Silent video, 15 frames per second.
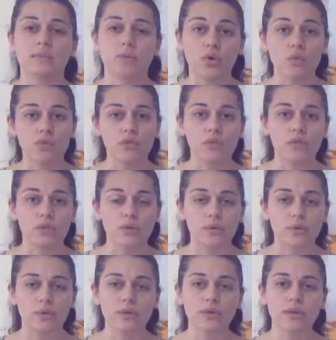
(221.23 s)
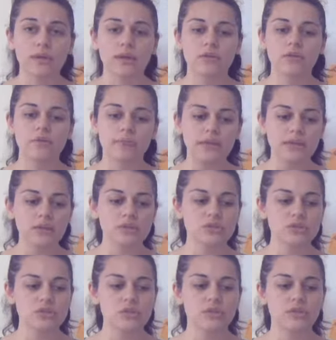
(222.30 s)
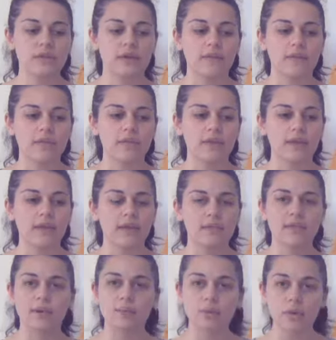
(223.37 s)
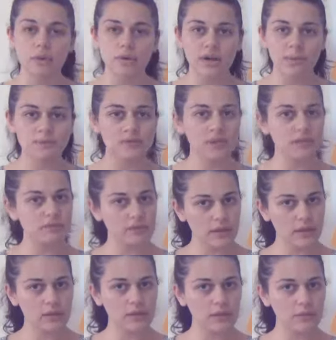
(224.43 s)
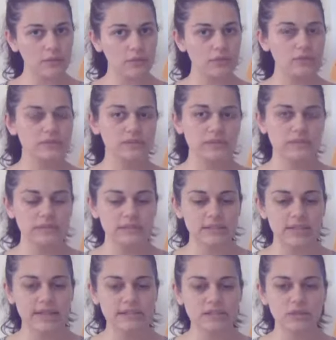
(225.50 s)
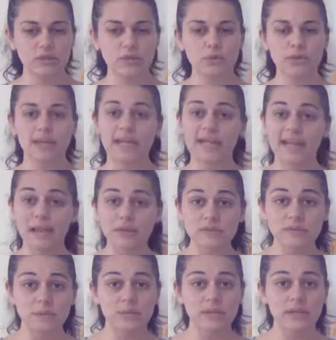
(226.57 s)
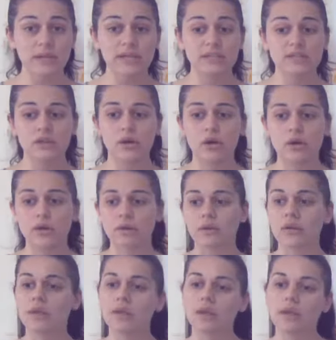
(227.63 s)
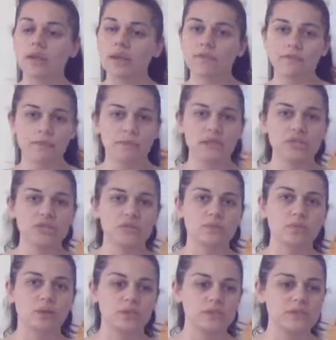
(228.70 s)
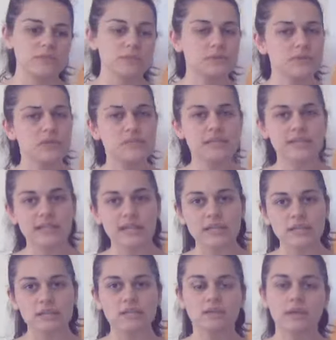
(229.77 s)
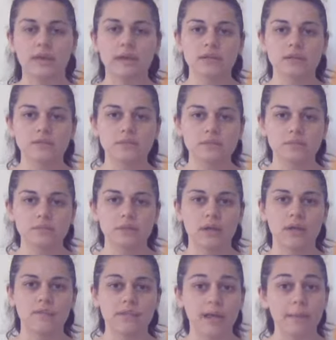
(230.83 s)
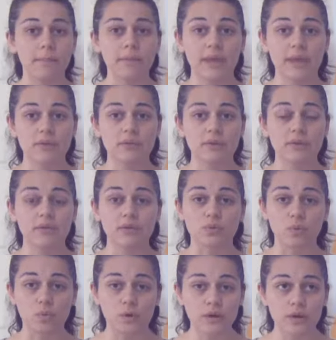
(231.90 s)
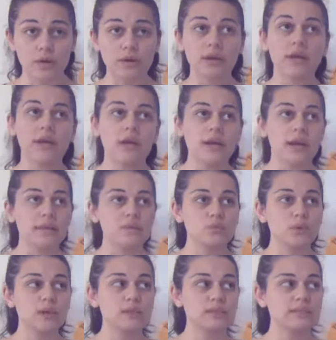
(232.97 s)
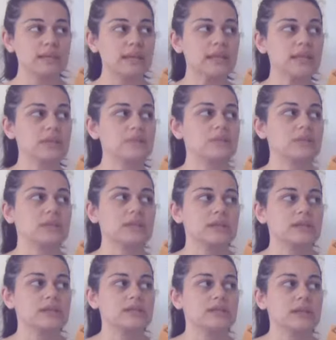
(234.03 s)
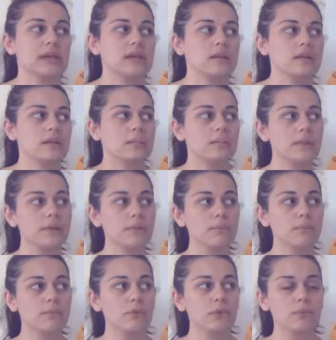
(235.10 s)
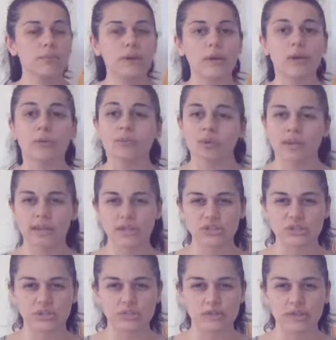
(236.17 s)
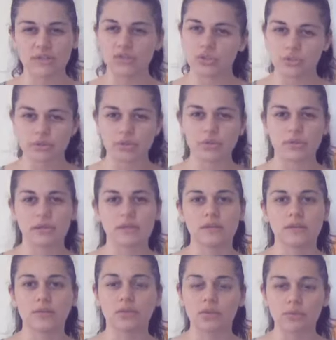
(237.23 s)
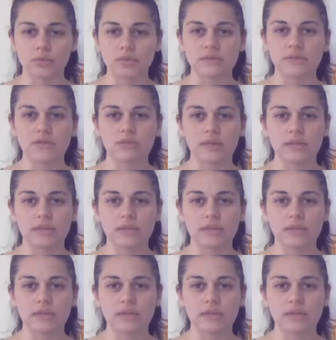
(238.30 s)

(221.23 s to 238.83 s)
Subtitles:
over in the north, kind of making sure that they had their programs kind of lined up for the 16 days, including announcer breaks on information on what the specific dates of the activism kind of campaign period were, as well as getting them to understand a bit more about communication rights, using radio, community